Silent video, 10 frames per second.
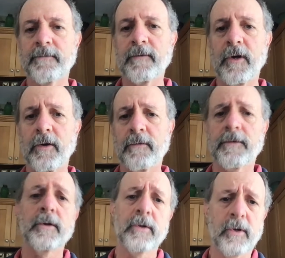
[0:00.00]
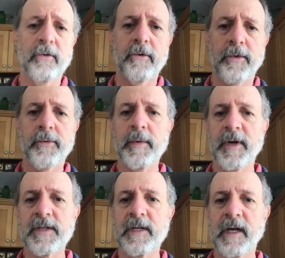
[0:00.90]
it uh, for a little over three
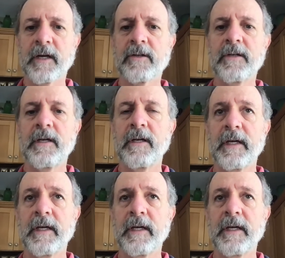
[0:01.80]
months now.